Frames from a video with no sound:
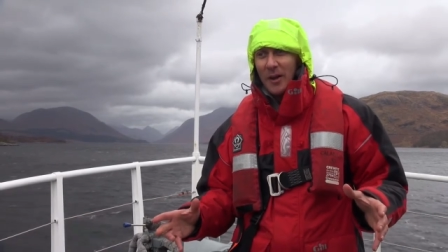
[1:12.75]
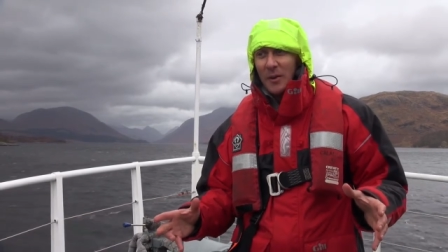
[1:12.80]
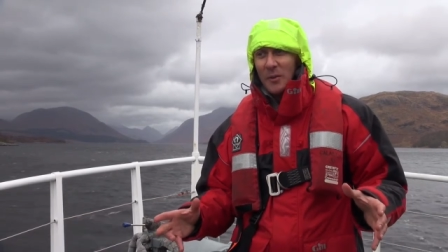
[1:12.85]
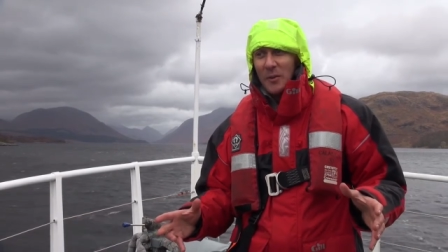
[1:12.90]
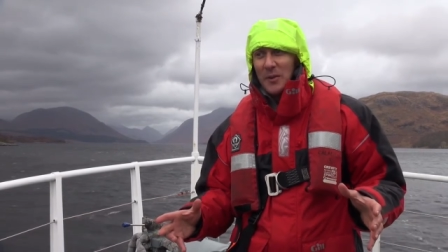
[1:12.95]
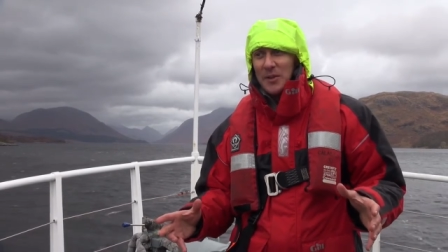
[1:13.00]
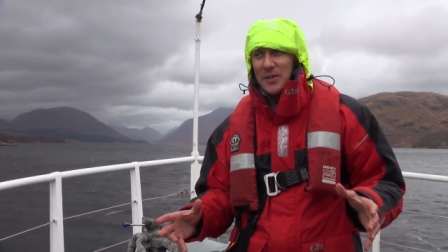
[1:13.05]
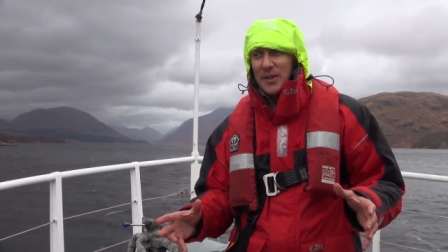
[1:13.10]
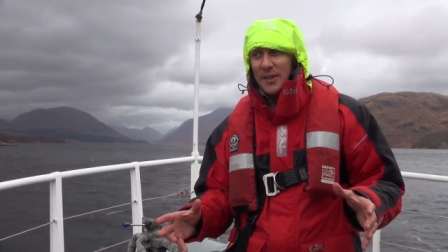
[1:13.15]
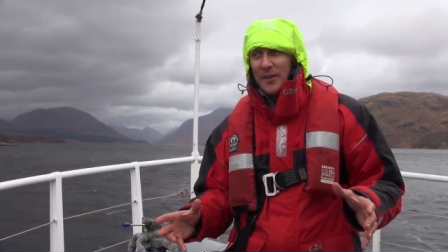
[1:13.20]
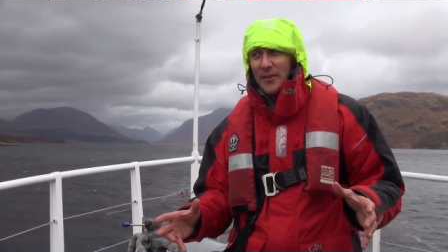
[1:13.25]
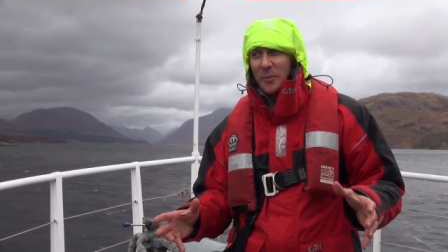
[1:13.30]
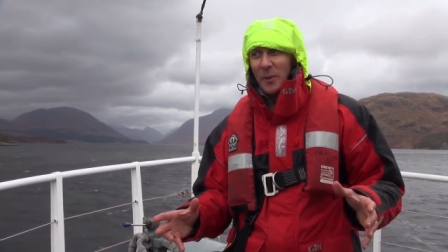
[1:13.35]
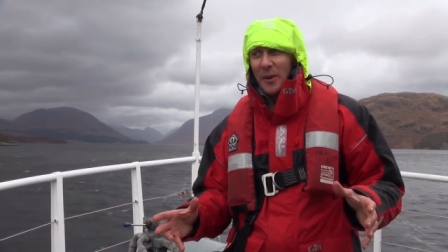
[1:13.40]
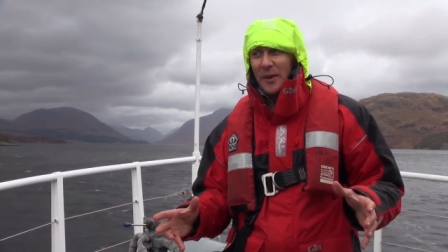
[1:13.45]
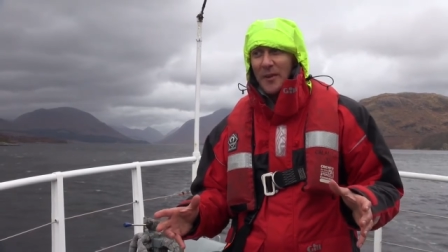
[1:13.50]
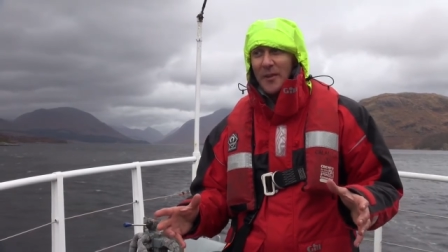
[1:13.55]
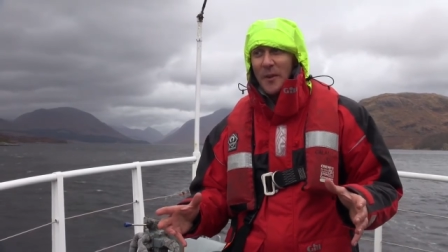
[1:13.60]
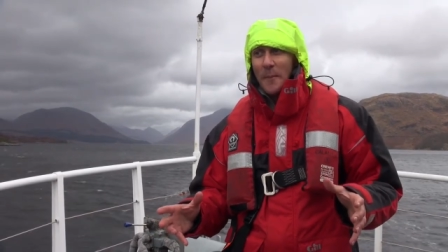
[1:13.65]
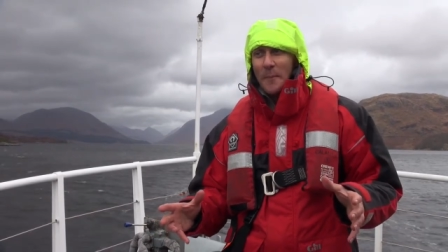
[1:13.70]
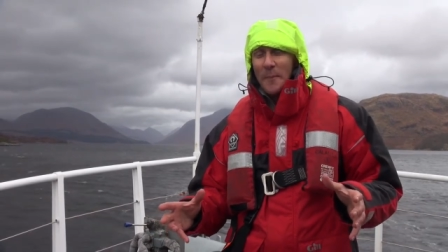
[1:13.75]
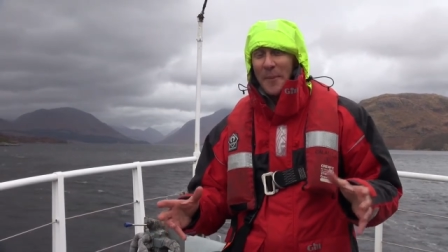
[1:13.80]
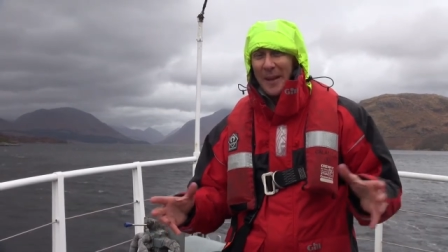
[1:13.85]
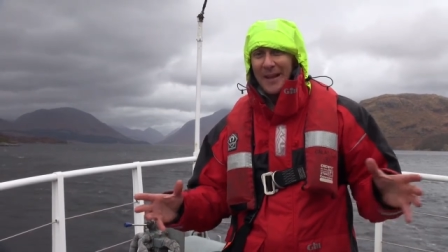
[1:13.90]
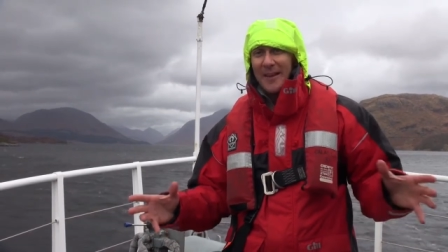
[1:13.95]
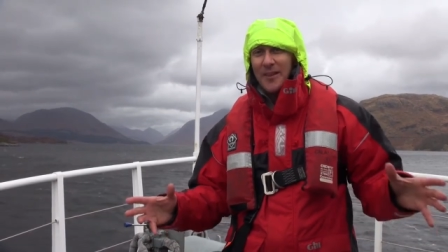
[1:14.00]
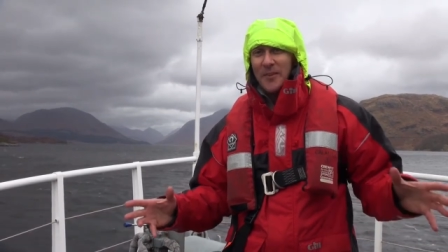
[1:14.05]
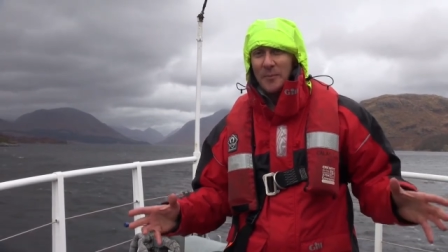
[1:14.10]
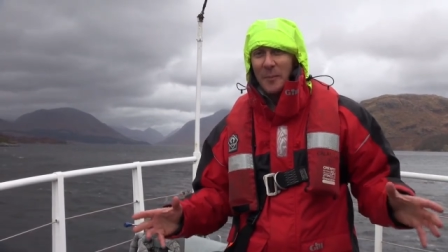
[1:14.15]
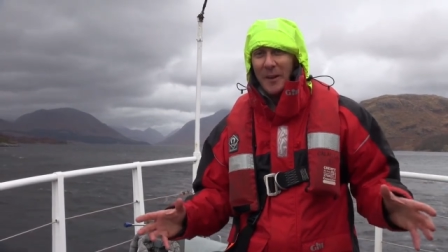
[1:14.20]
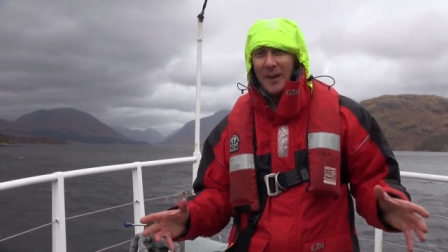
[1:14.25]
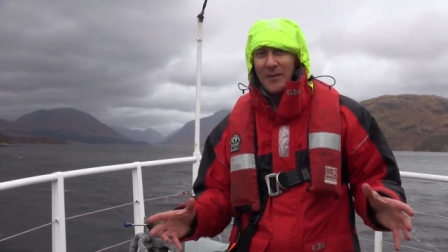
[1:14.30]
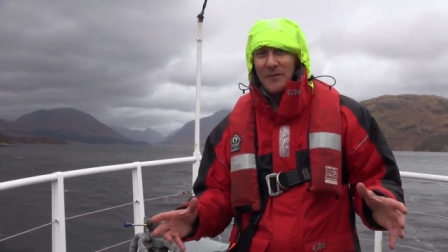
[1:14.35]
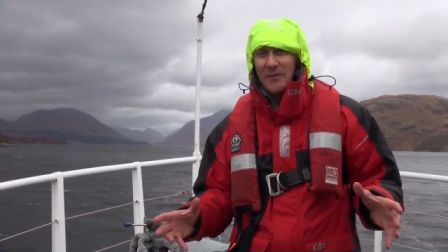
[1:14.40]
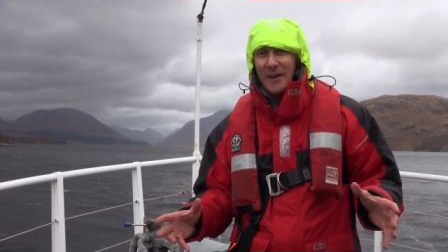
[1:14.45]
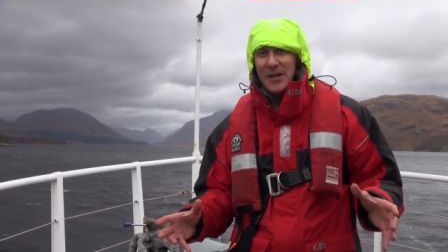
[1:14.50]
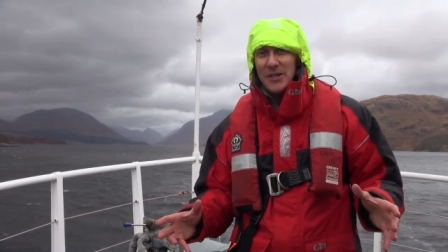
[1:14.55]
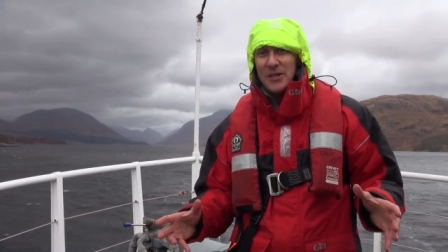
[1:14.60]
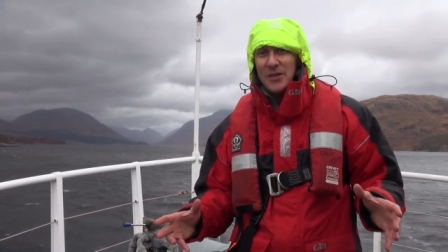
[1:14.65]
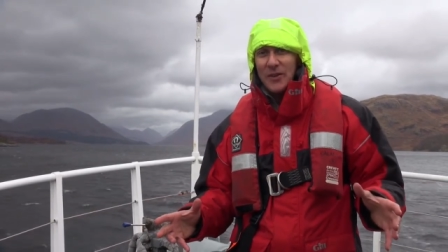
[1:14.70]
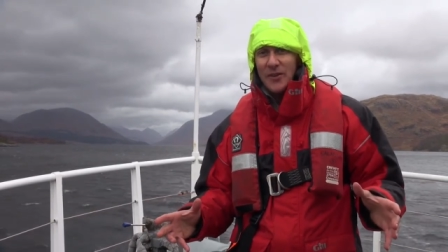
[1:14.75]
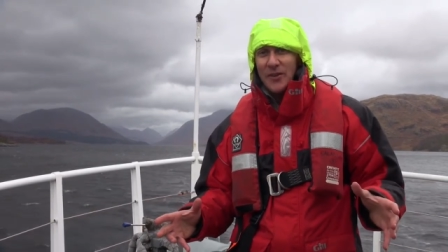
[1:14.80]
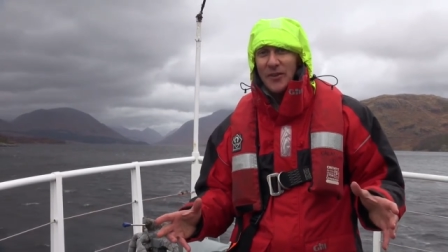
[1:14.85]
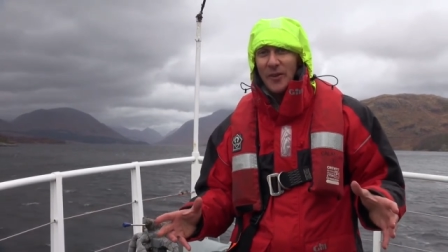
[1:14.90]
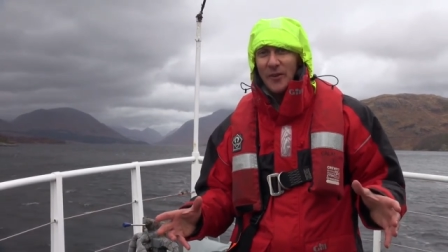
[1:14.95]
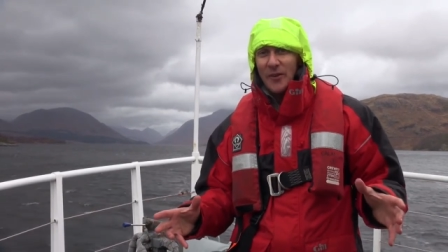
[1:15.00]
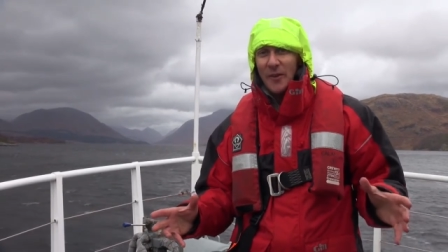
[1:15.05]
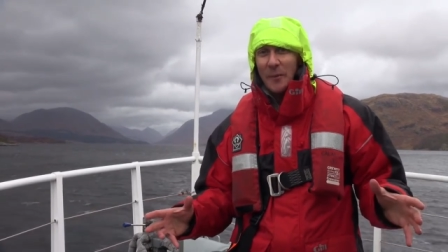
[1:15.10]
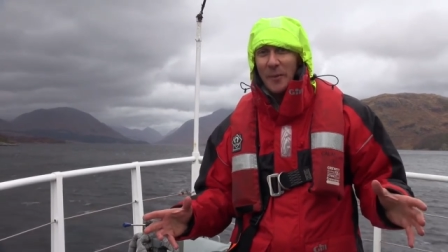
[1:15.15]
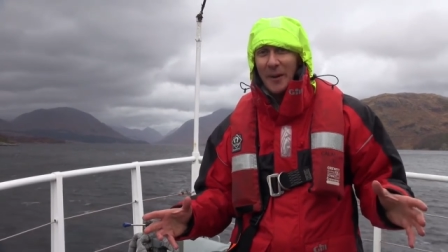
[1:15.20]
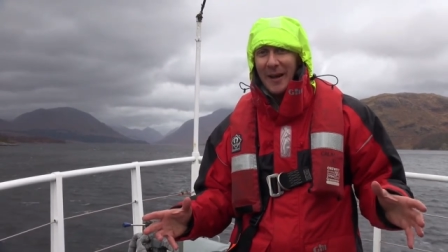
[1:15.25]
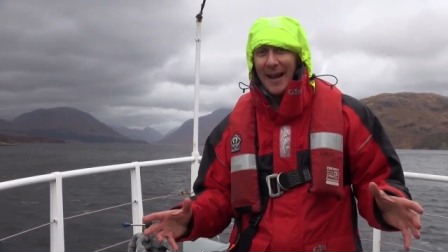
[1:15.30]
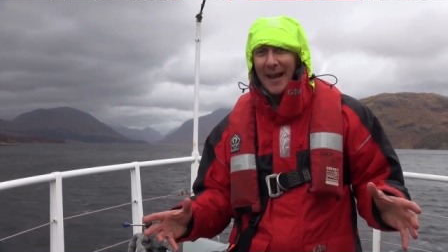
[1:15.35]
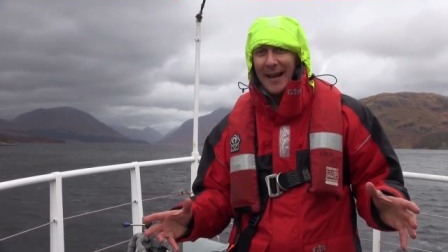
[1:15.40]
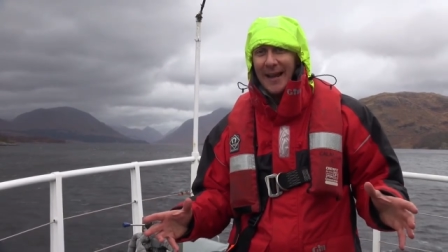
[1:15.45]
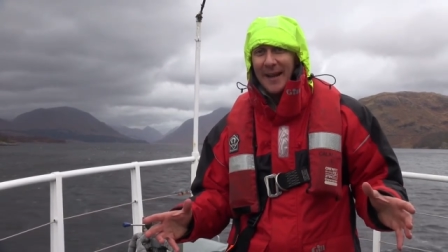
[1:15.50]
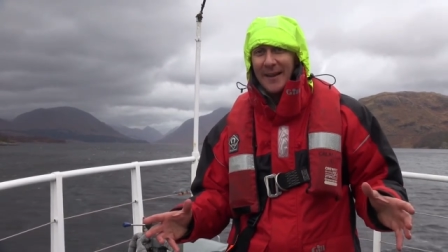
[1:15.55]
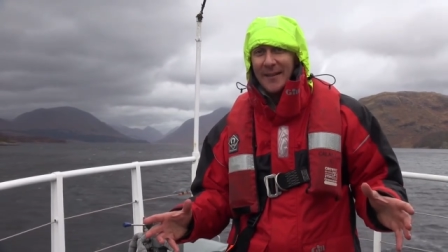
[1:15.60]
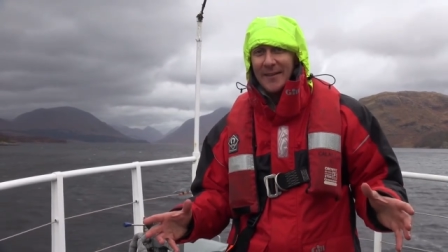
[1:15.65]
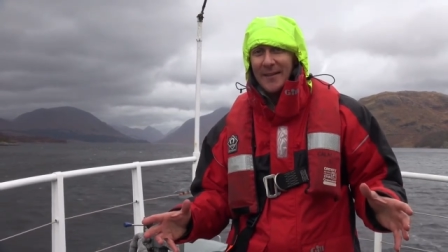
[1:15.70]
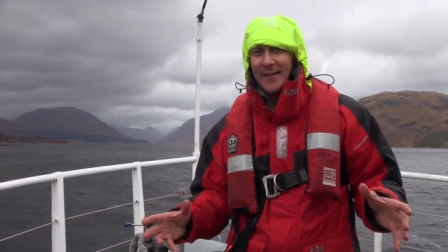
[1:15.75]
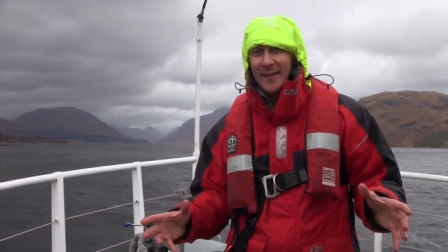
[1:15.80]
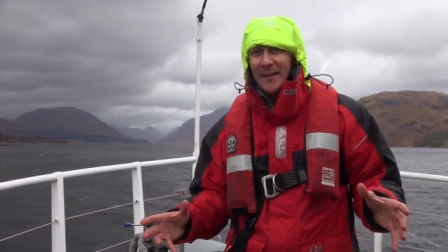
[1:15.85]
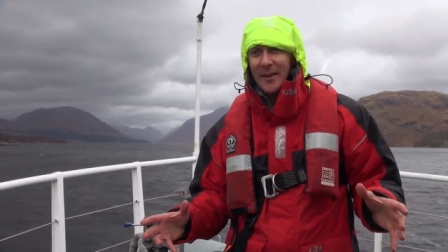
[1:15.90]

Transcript: which is one of the biggest migrations on the planet,